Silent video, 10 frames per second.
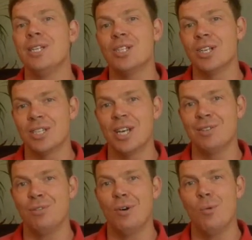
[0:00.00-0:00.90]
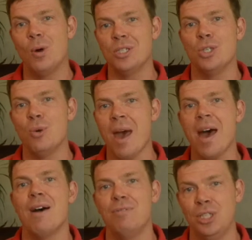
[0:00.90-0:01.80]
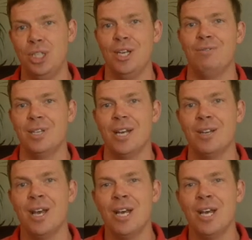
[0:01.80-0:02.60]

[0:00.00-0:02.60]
successful once you have achieved it.